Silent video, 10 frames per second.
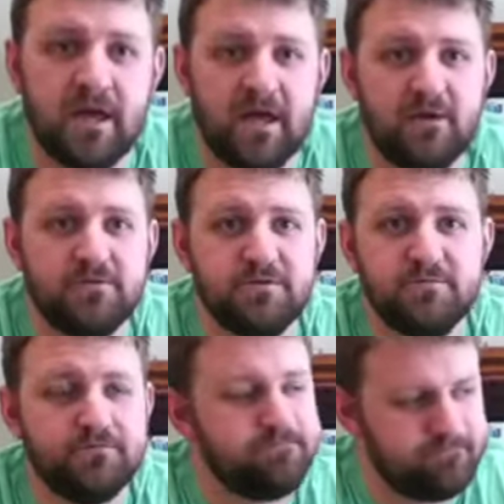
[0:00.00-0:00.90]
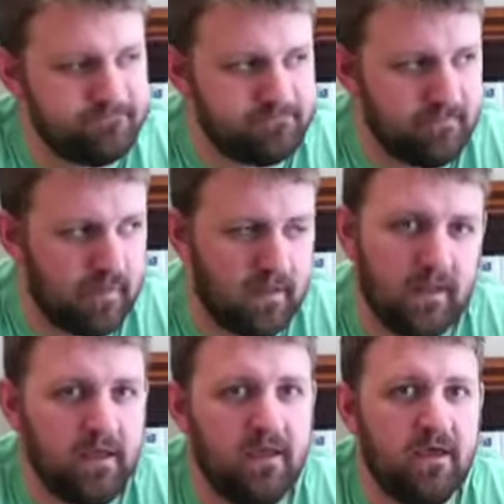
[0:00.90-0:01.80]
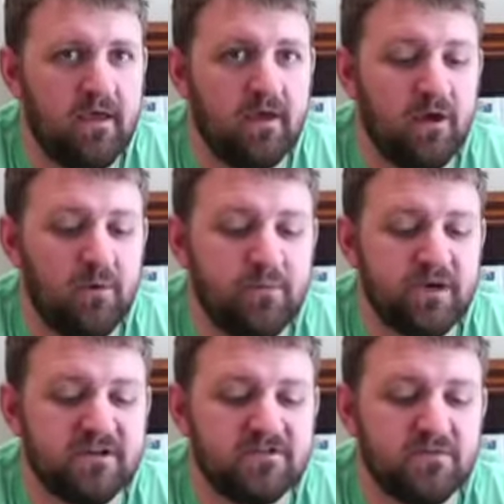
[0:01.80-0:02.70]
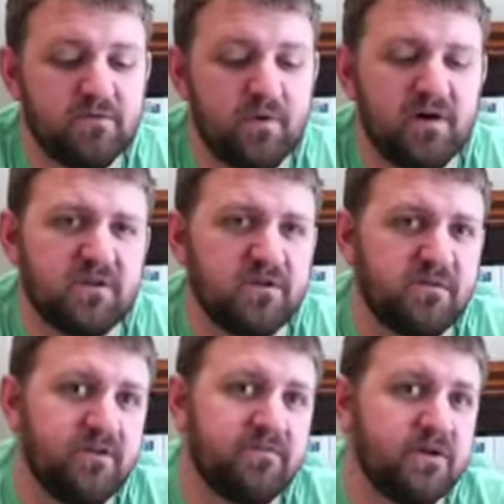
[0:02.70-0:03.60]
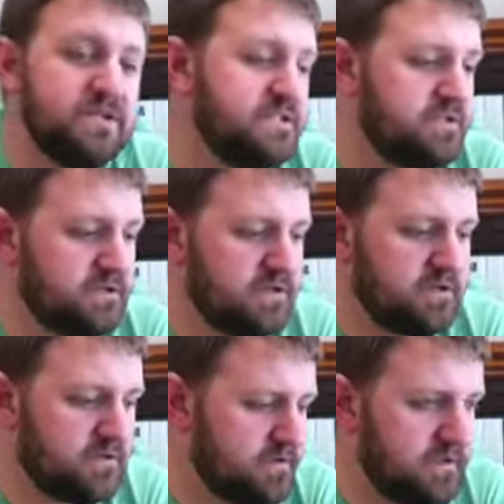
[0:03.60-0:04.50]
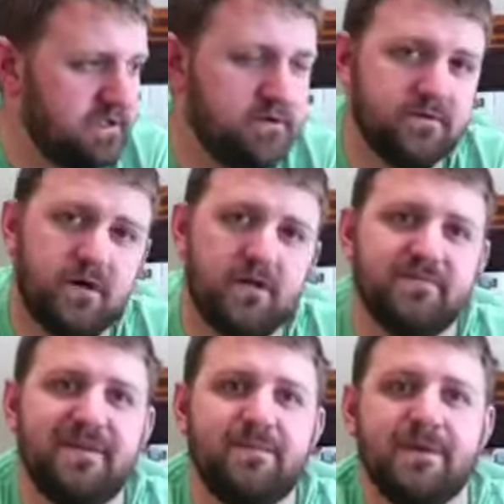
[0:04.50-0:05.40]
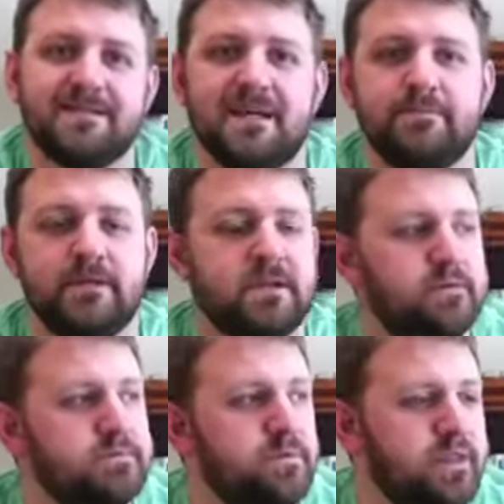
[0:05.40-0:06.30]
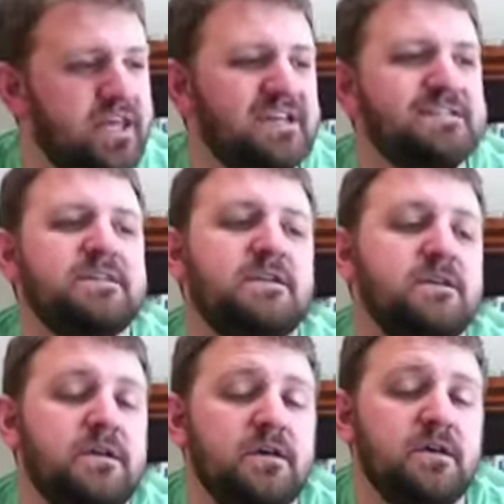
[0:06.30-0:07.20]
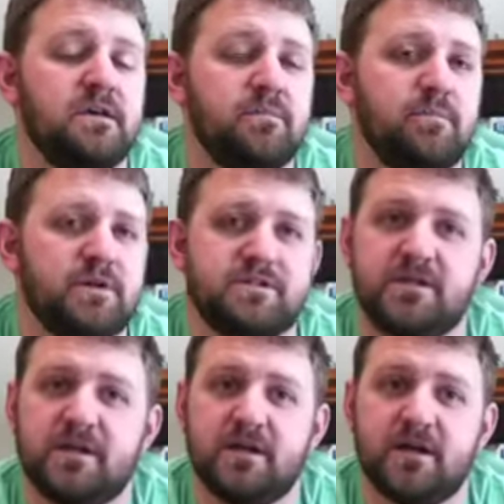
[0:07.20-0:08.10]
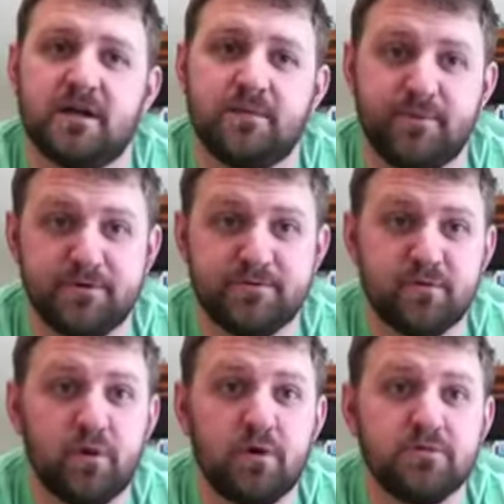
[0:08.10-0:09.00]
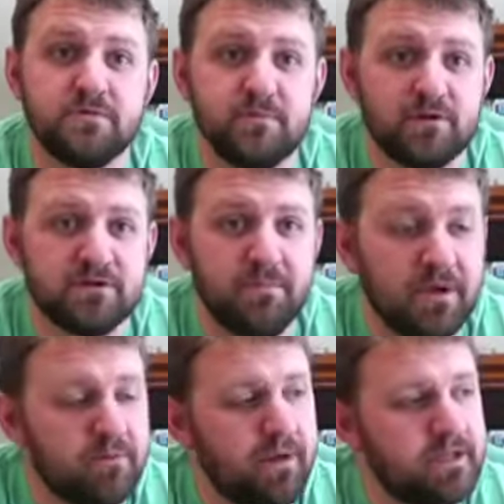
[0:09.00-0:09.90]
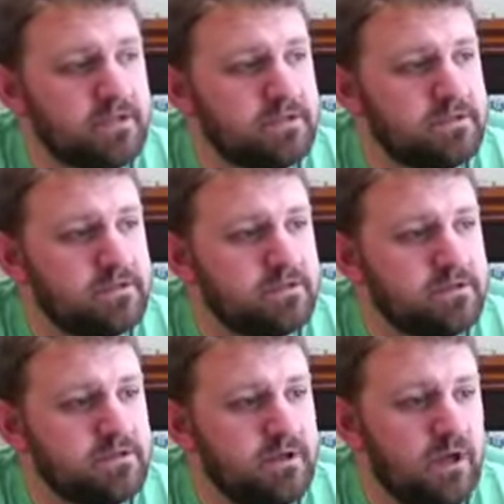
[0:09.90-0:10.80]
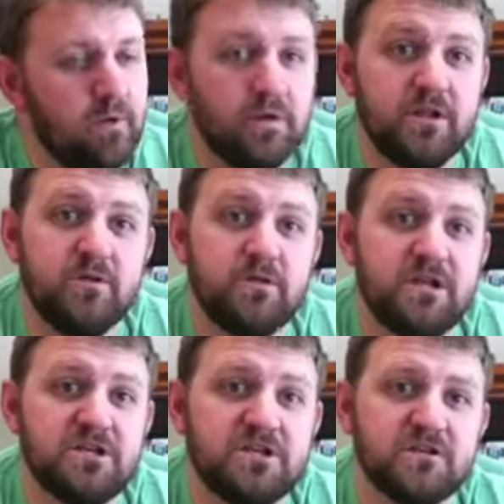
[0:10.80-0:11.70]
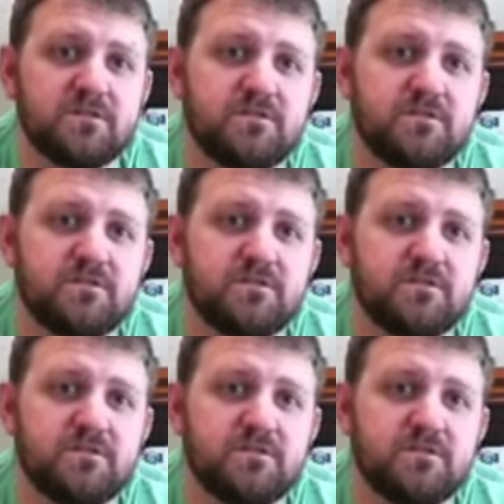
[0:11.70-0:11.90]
Hey YouTube, hope you guys are doing well, getting ready for Easter, you know, all the family excitement that comes with that. But I come here to close March Meer Madness with a new edition.